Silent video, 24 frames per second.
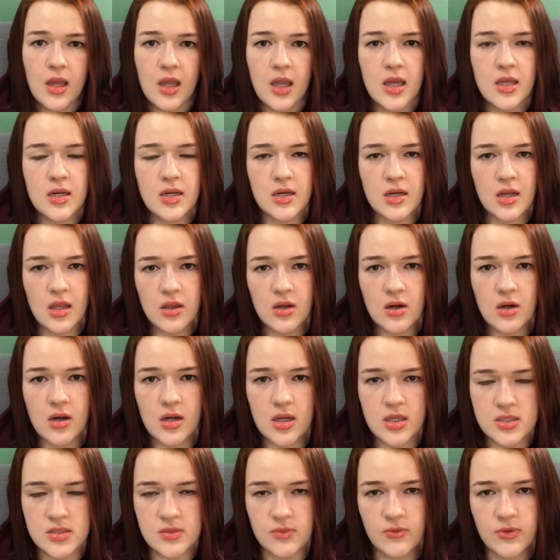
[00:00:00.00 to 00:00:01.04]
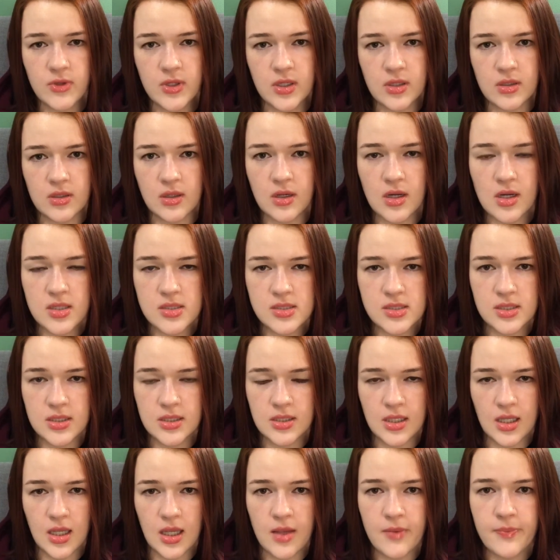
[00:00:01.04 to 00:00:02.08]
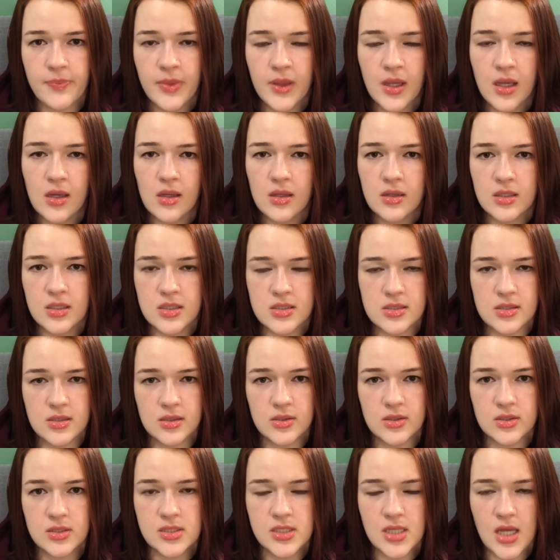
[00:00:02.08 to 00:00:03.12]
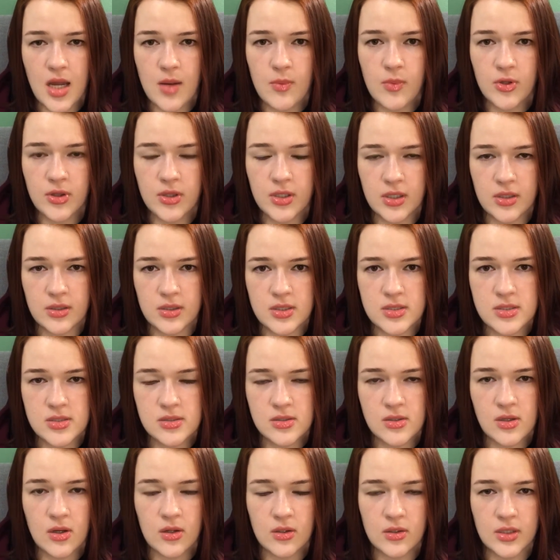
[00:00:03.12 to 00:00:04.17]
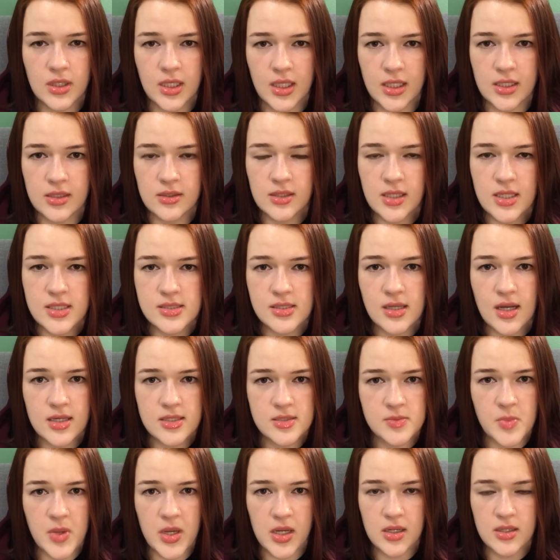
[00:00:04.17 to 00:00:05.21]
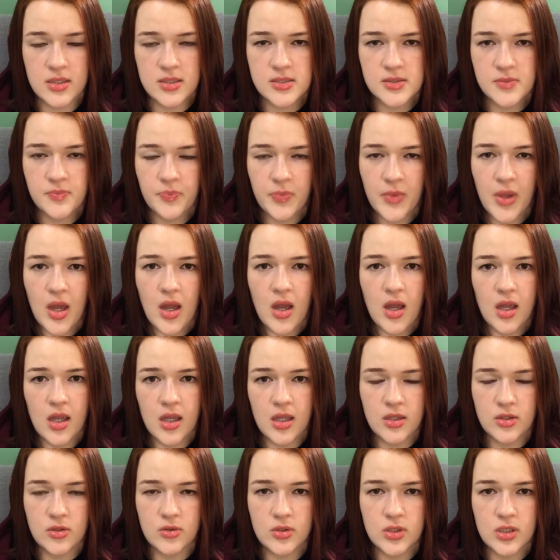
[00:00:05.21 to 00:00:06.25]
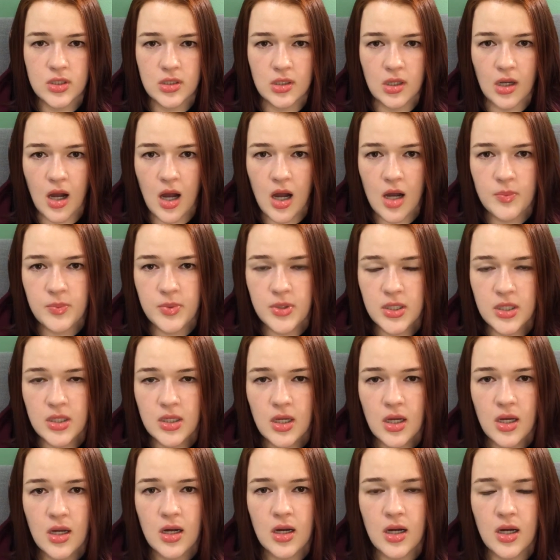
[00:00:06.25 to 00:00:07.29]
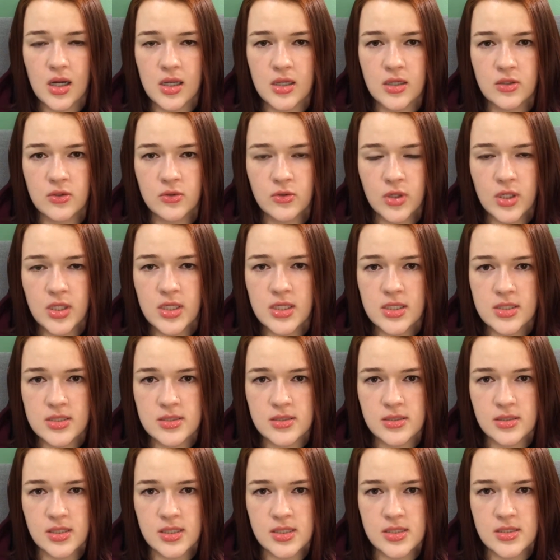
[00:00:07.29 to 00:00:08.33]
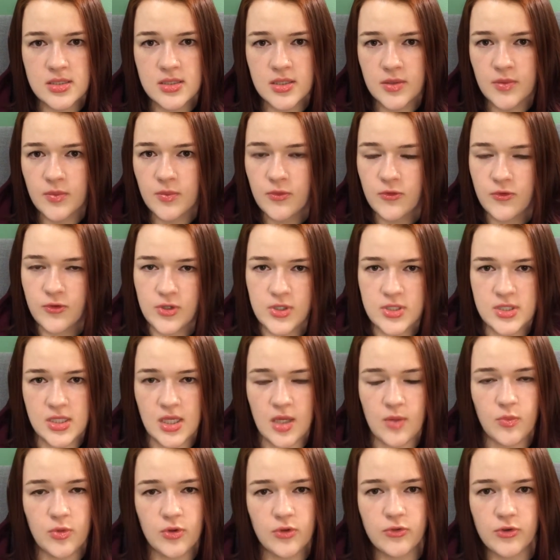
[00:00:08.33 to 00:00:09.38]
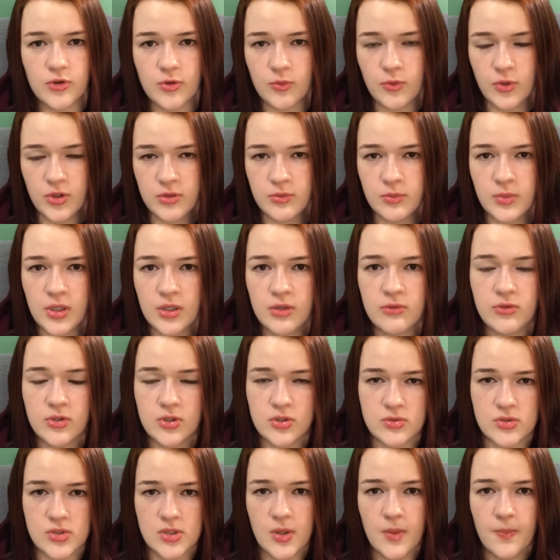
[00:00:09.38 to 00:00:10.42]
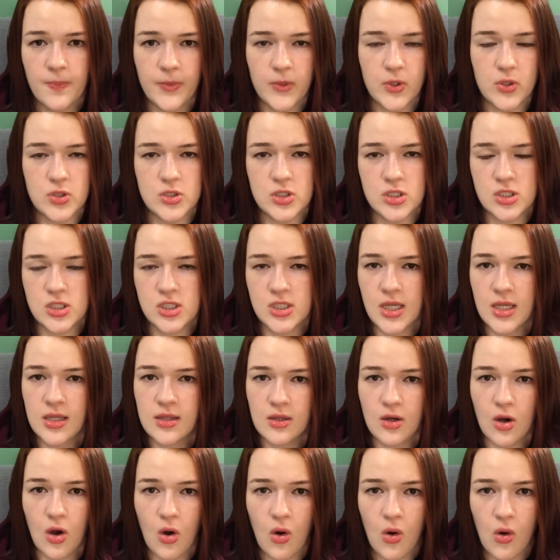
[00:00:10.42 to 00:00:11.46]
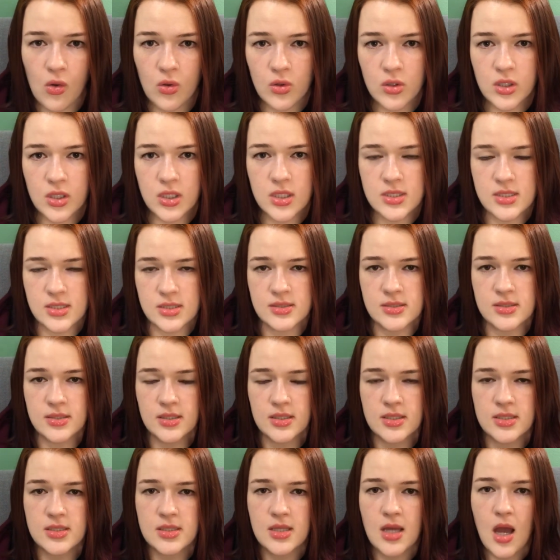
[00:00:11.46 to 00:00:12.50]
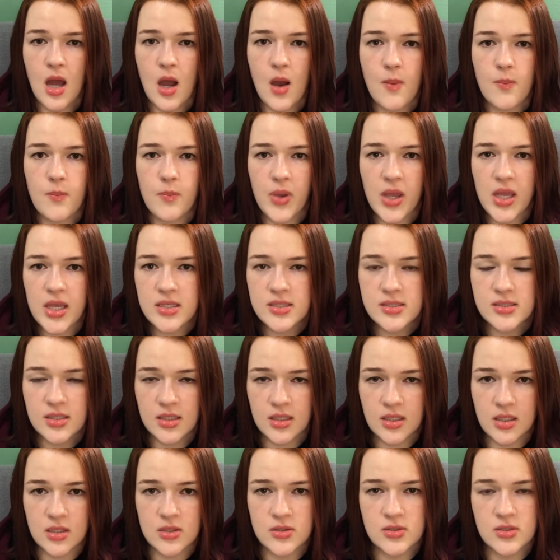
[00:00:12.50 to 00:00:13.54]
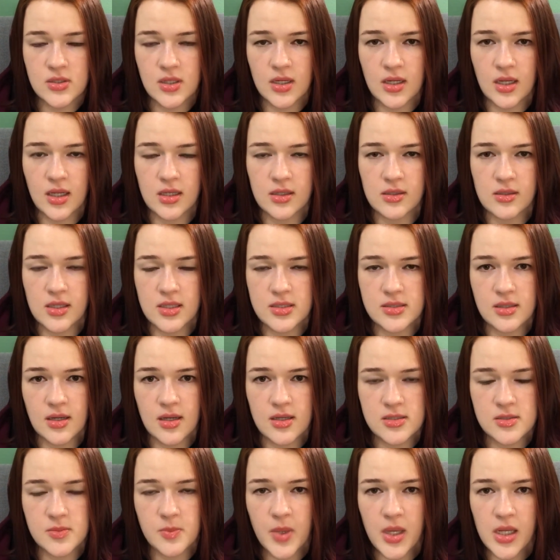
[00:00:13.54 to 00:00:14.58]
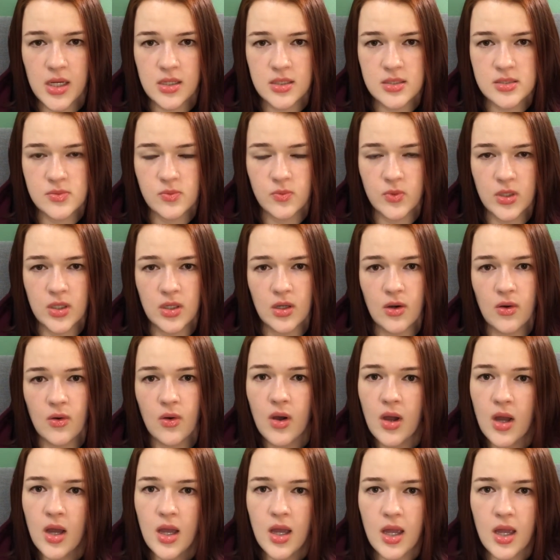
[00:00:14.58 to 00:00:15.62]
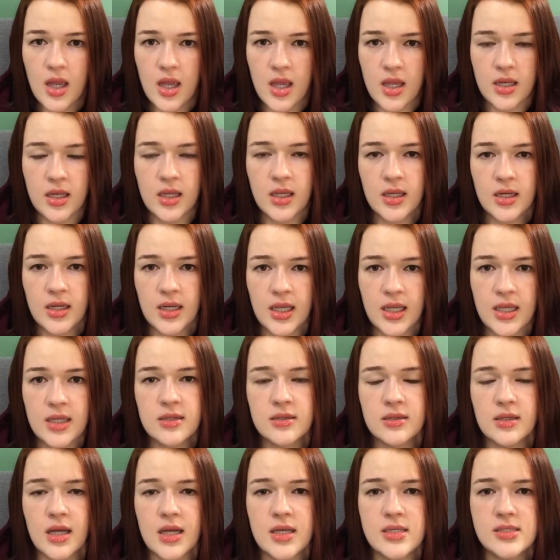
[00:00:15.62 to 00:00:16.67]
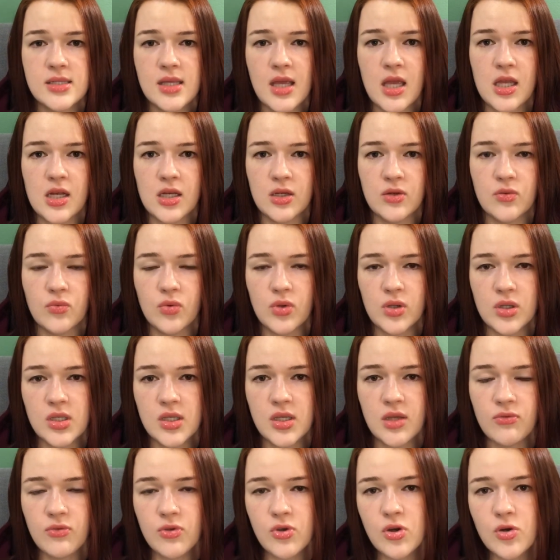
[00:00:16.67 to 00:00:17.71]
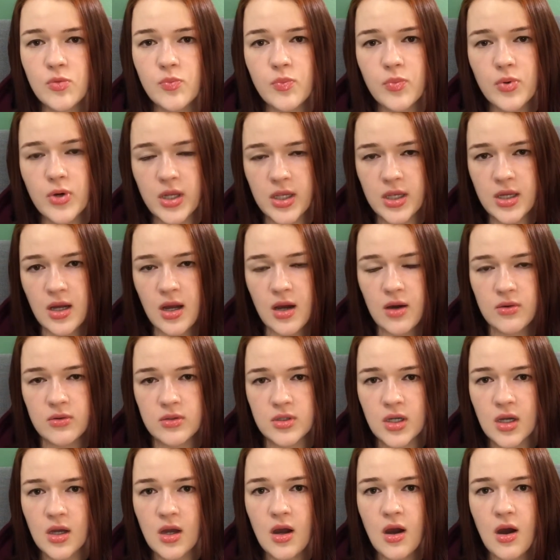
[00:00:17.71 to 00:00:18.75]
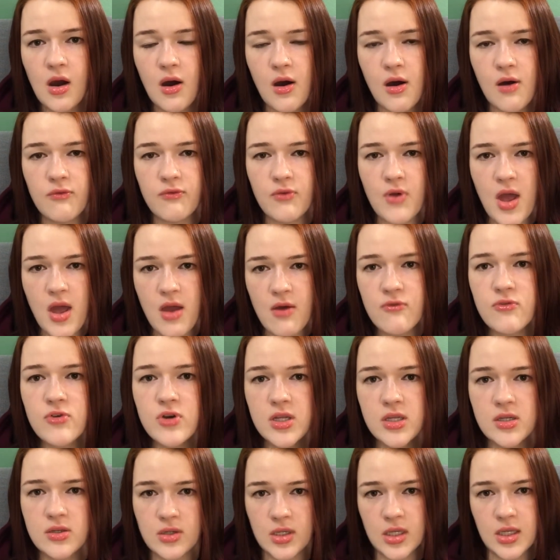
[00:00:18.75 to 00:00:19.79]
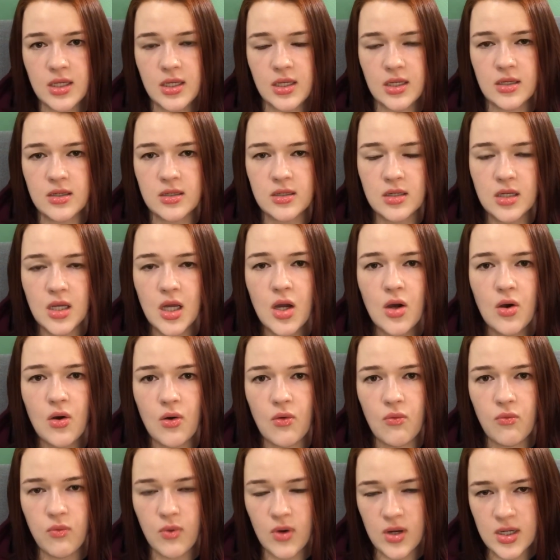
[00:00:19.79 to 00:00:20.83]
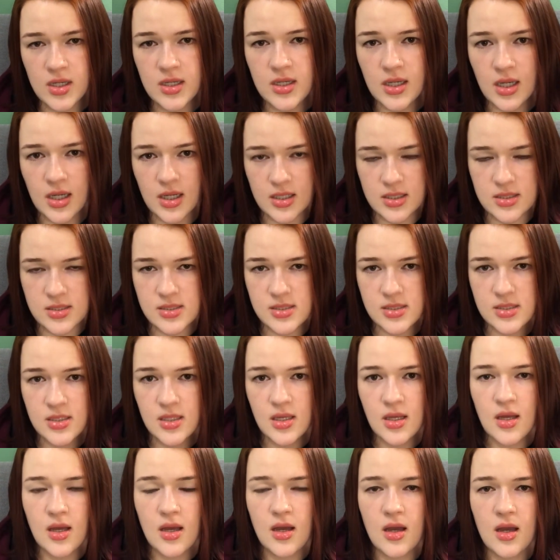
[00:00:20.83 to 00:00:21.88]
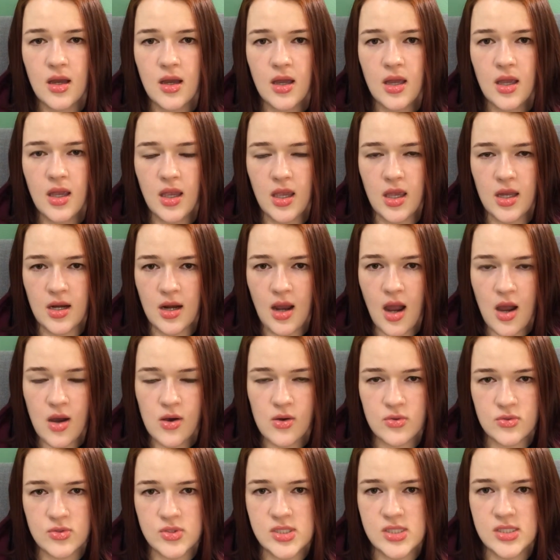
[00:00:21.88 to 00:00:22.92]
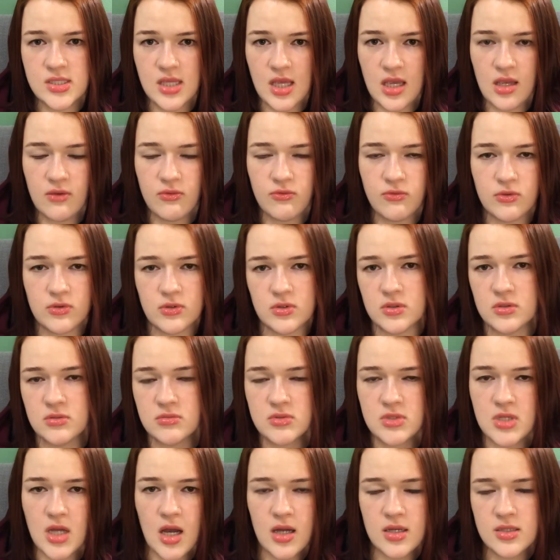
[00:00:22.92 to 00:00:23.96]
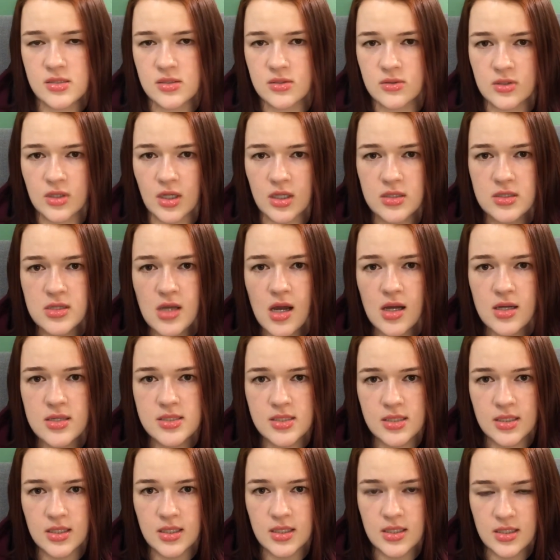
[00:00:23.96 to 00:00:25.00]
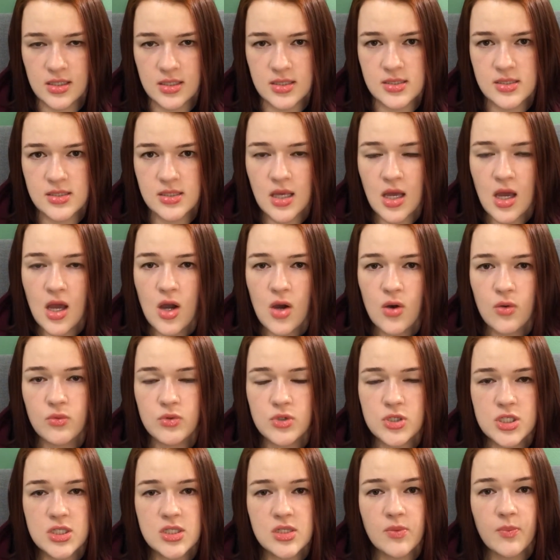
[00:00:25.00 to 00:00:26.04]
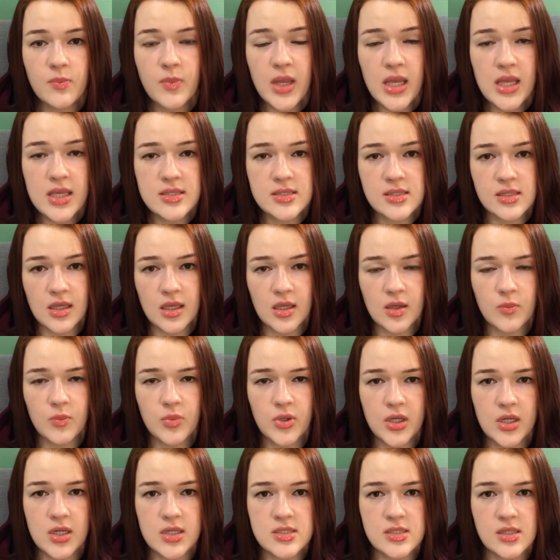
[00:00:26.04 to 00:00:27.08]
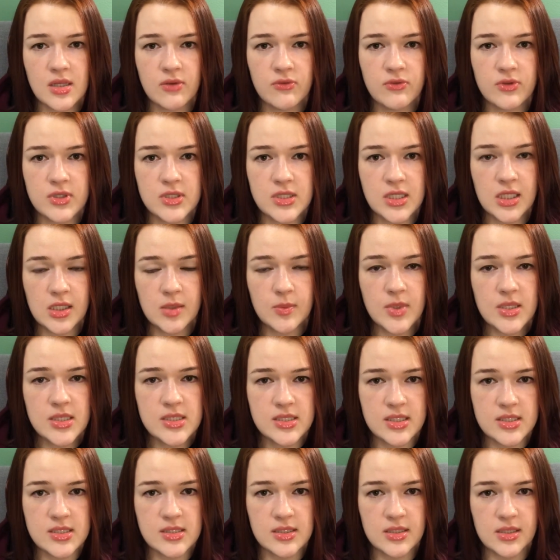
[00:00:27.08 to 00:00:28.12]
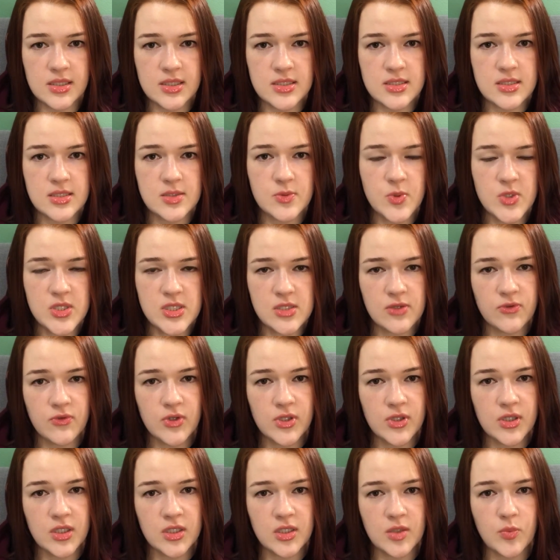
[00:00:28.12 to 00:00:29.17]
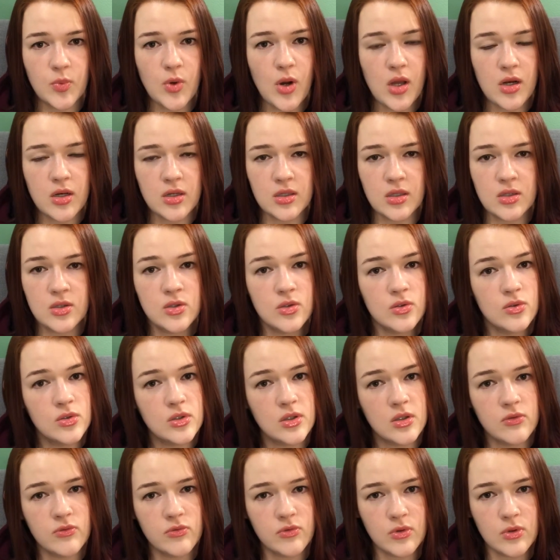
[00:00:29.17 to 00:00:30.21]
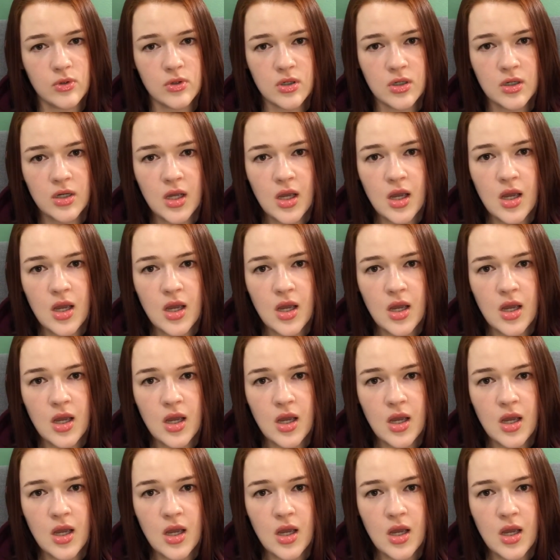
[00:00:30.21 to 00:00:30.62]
And another awesome thing on CosDNA, there's a little tab on there that's called Analyze Cosmetics. And you can copy an ingredients list, for example, from one of my reviews. You can just take the whole ingredients list, paste it into that Analyze Cosmetics window, and hit Analyze, and it will give you a breakout of every ingredient, of what it does, and how safe or toxic or non-toxic it is, which is amazing because if the database doesn't list specifically the product that you're looking for,